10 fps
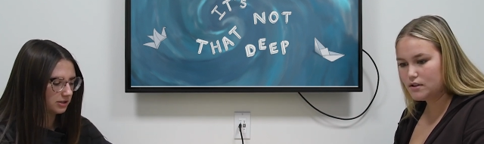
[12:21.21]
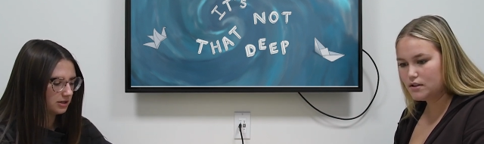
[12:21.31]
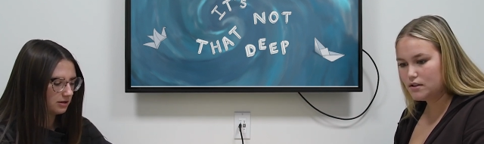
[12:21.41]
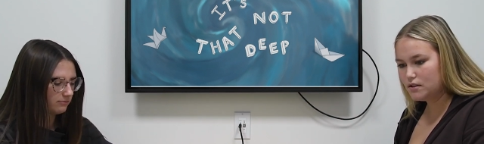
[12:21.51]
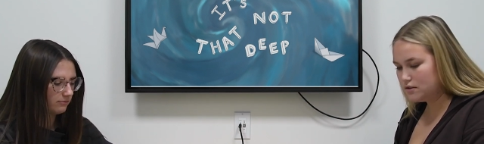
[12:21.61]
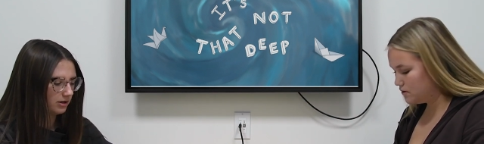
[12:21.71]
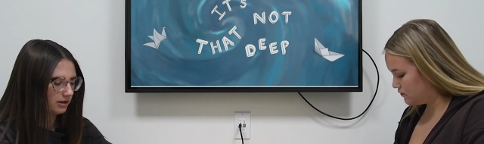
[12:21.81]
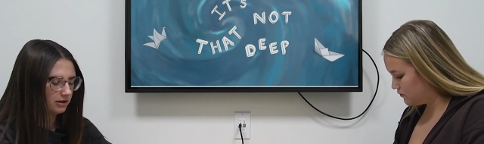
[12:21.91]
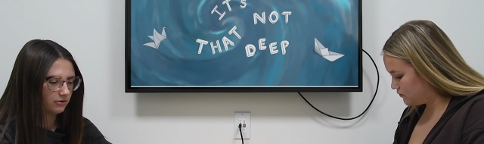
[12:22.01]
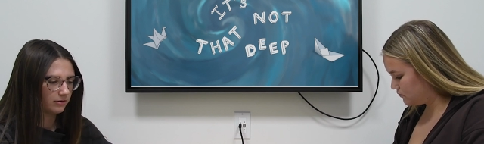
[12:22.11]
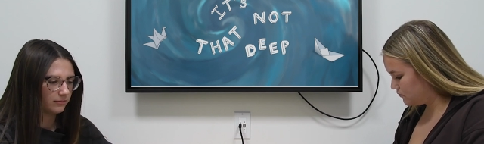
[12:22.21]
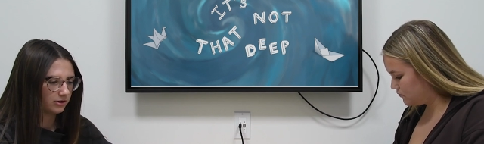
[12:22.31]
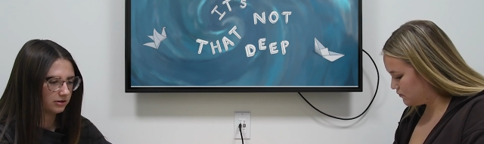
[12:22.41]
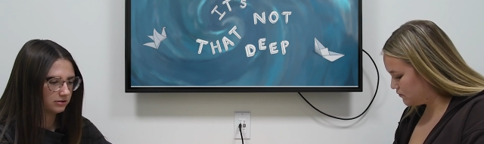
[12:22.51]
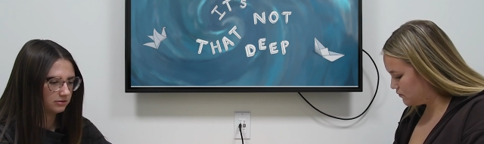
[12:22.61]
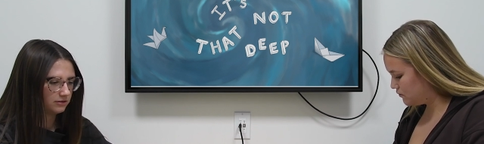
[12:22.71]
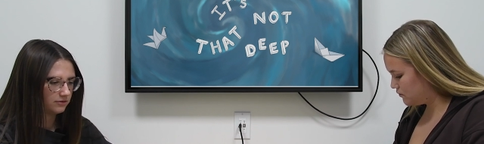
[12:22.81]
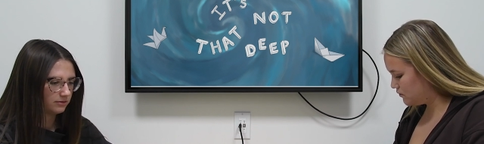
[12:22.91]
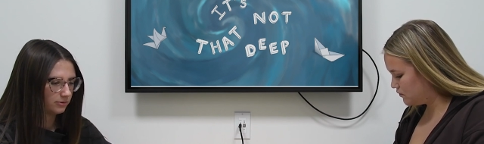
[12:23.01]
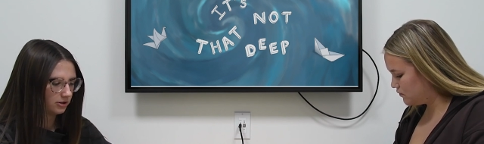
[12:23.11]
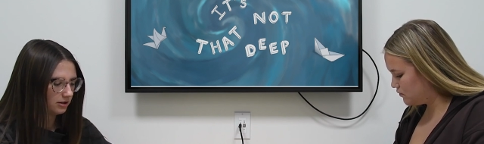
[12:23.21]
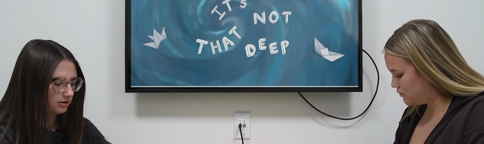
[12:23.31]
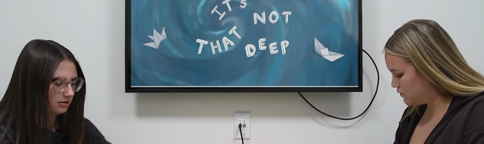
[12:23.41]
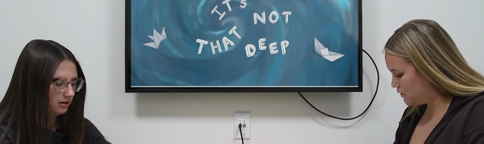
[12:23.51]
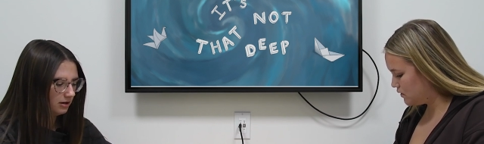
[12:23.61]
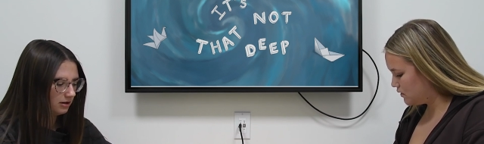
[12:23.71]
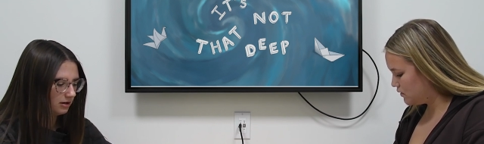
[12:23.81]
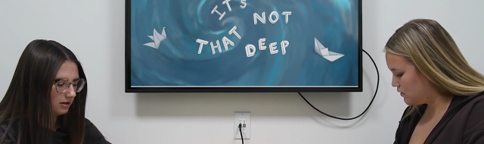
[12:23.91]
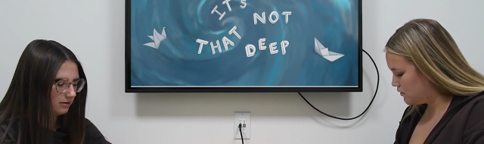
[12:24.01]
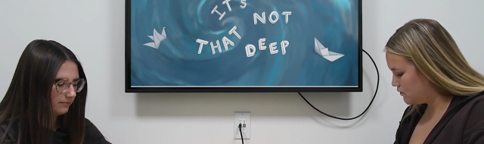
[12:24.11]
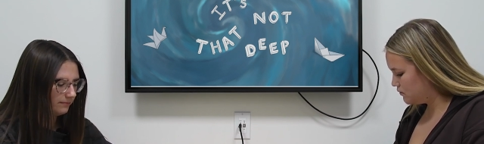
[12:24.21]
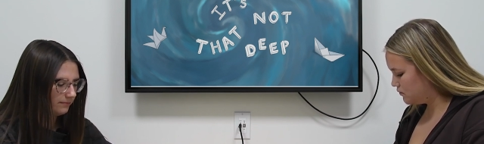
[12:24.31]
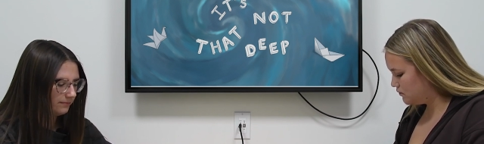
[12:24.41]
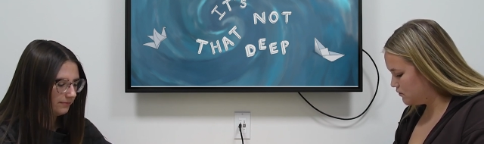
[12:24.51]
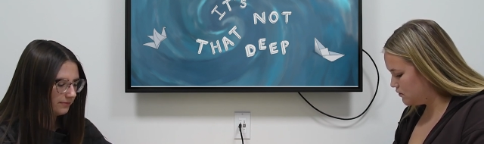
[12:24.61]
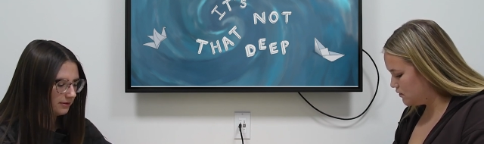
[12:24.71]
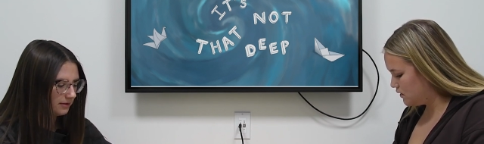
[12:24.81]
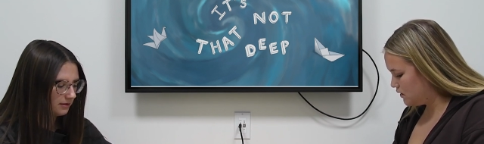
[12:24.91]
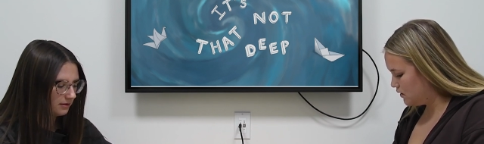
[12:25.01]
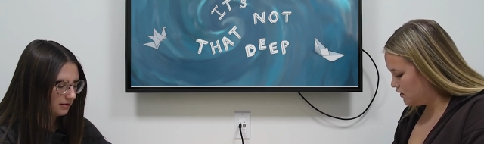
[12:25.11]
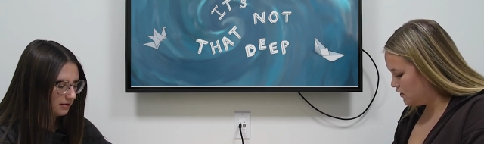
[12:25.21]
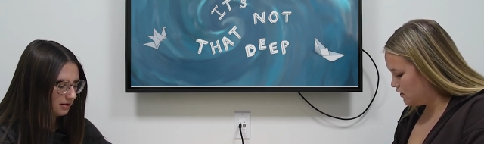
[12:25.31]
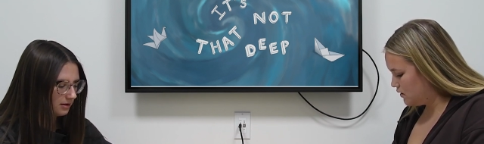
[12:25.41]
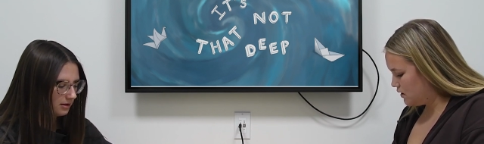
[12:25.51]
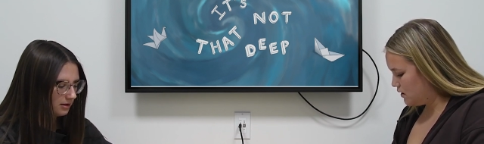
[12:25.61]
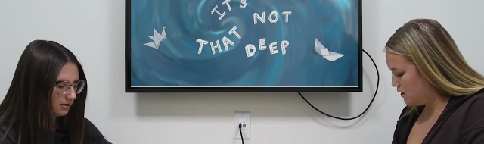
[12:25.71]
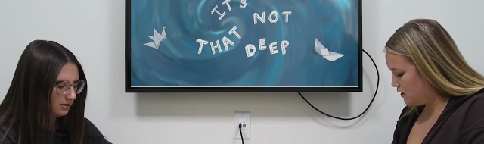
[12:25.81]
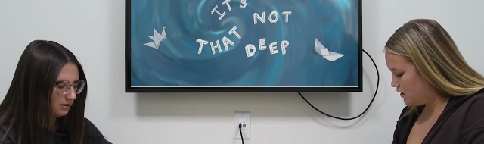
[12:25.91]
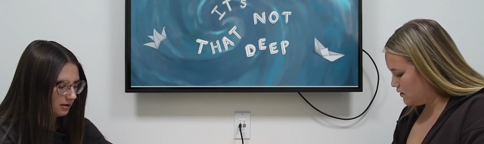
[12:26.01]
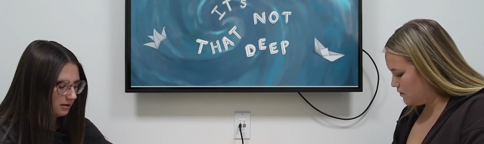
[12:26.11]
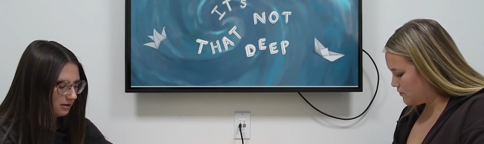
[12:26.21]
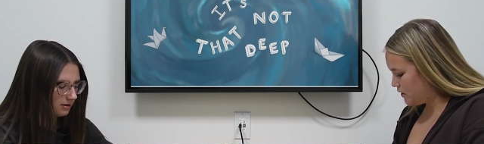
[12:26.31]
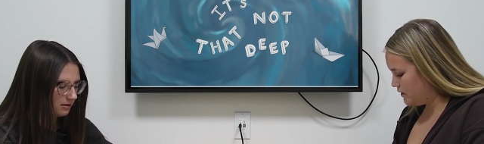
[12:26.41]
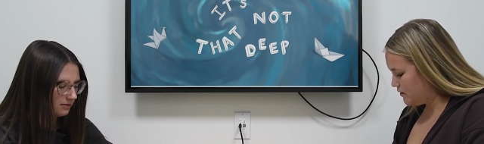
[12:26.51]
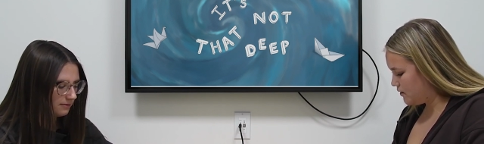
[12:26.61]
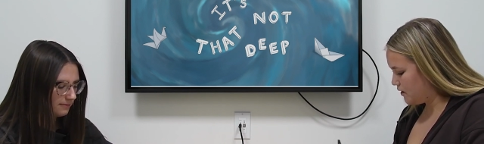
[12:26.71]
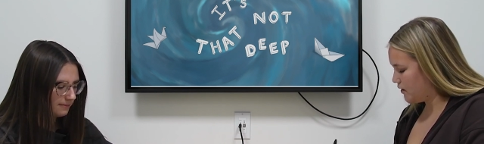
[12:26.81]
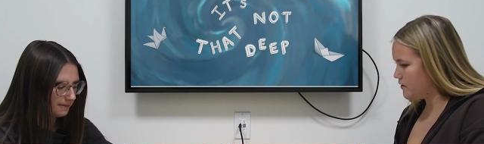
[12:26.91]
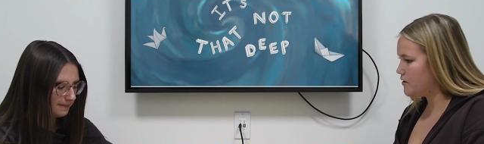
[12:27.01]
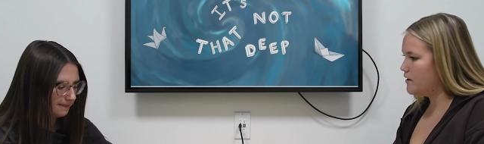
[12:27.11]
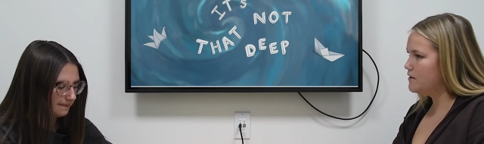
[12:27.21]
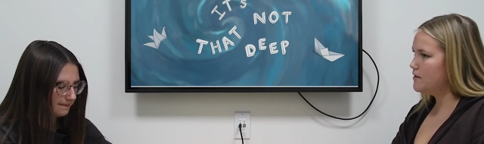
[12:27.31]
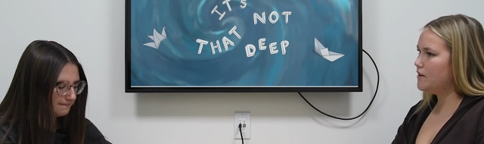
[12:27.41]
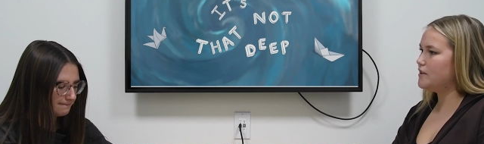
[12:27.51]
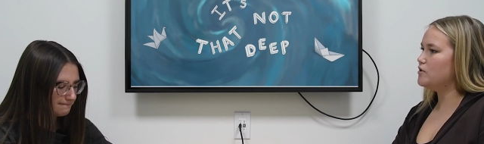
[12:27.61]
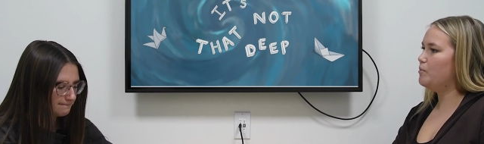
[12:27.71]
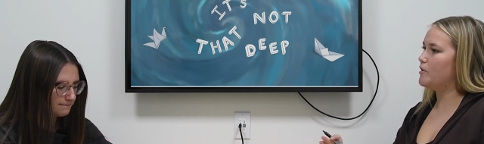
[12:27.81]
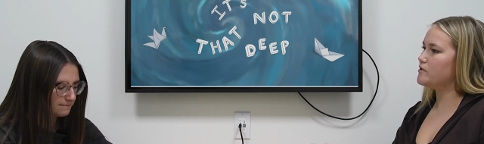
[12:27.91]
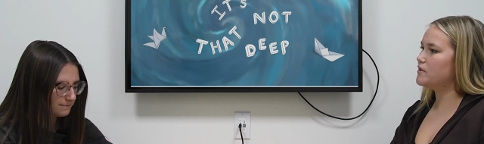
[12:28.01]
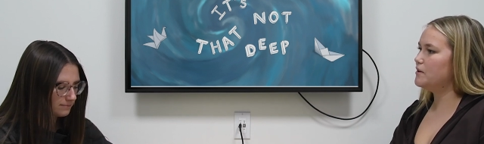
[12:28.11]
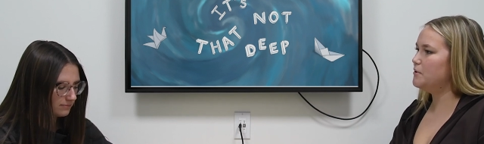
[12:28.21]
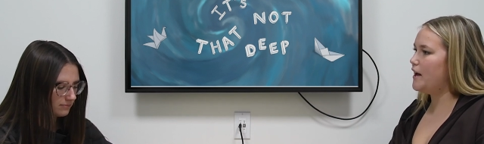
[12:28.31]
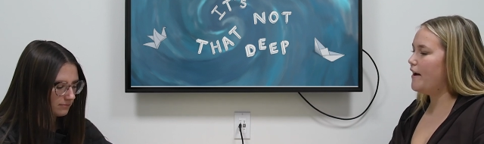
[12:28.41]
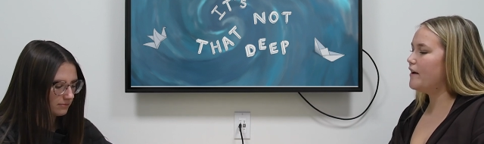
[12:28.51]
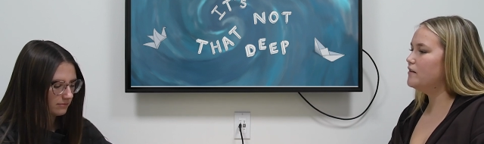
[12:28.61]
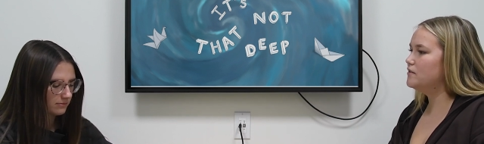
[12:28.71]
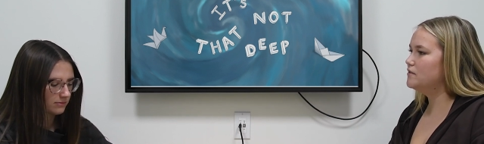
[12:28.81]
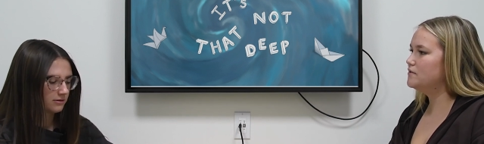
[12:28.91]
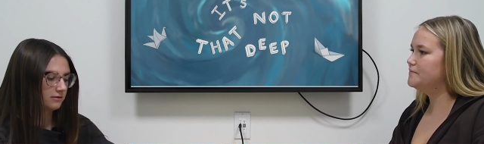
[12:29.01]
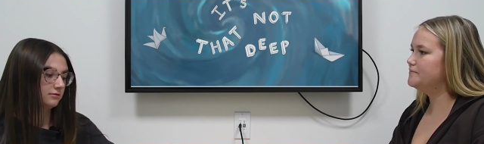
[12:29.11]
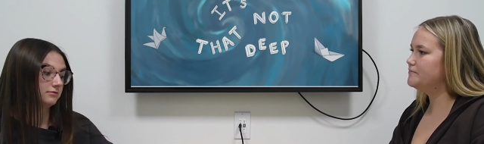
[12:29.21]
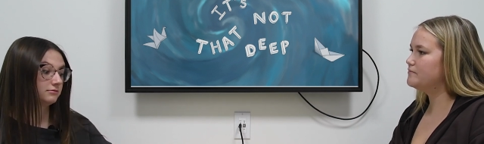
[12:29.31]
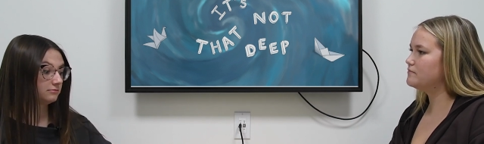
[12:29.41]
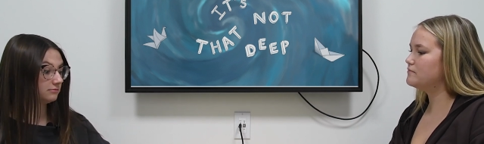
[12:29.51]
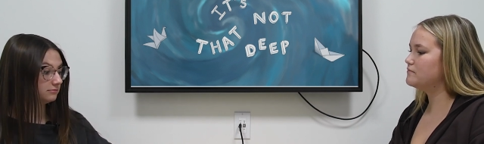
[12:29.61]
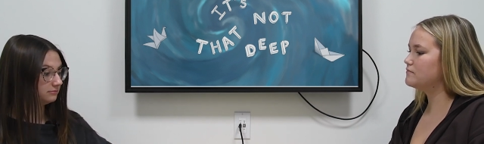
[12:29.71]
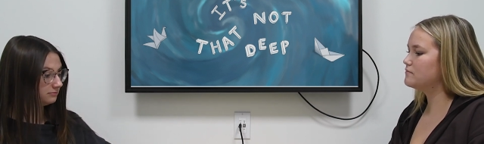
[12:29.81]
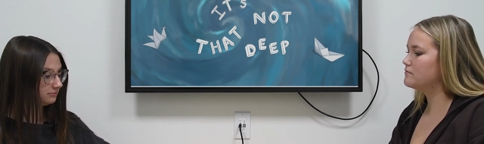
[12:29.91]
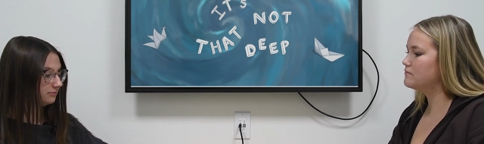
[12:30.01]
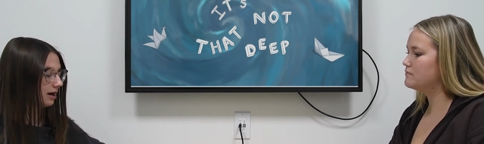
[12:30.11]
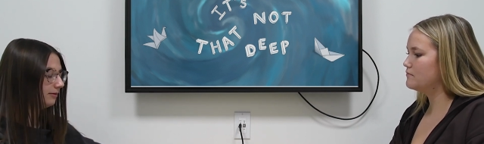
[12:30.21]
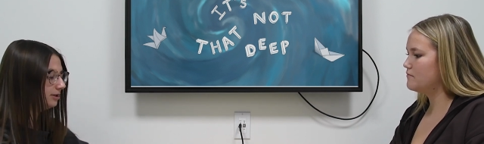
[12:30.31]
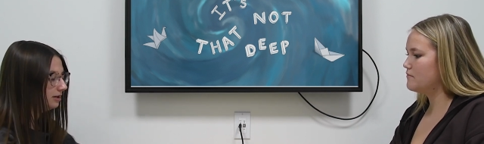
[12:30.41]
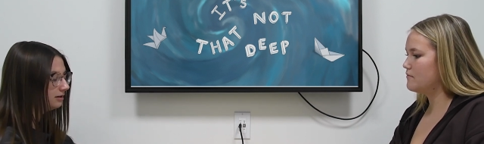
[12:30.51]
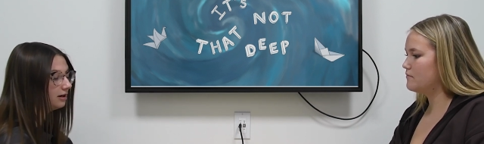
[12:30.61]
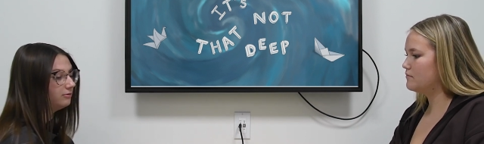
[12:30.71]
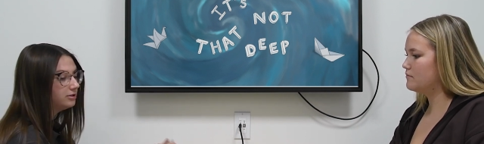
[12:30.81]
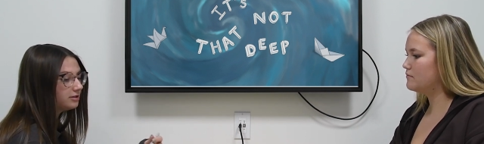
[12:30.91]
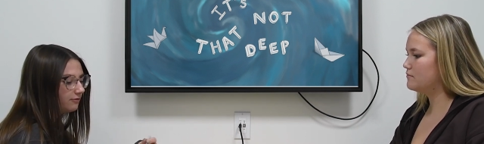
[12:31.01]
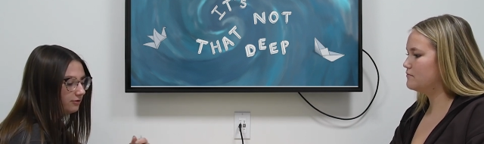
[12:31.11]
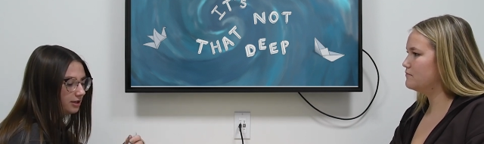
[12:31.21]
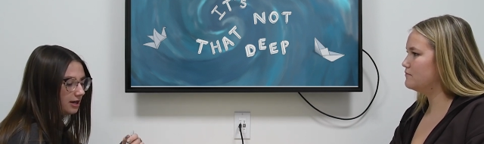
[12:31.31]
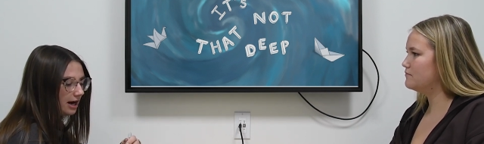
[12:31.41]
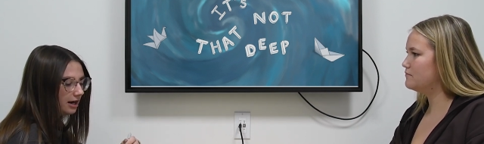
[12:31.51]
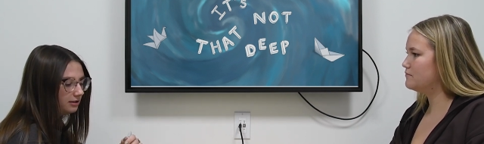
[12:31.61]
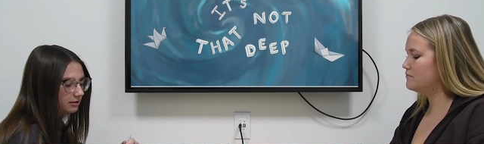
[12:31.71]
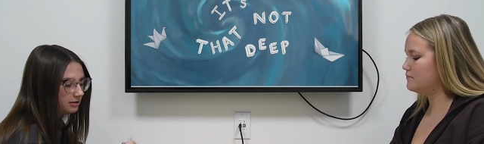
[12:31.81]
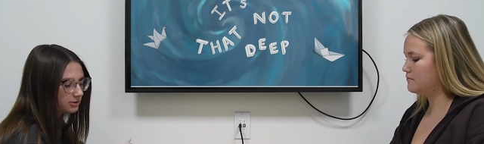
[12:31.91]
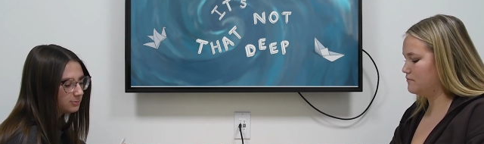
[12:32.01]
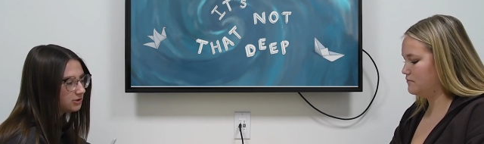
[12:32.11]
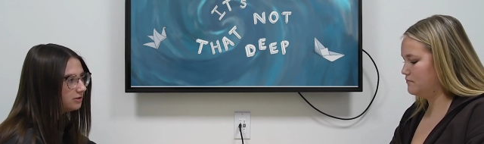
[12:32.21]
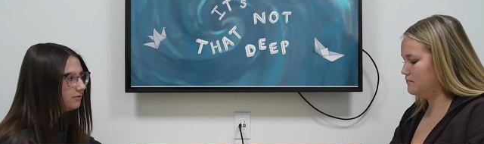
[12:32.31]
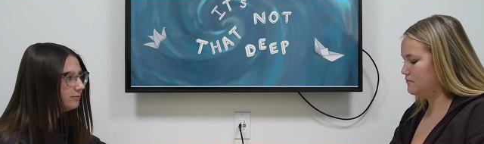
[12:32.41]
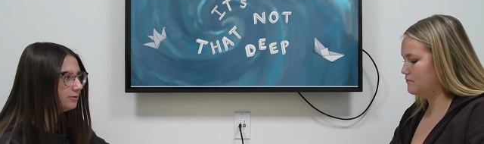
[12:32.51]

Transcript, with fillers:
Speaker 1: like I know I'm not going to leave that behind. Um, I'm trying to think. Is there anything like you personally would add? Mm, I mean, I would definitely add like specific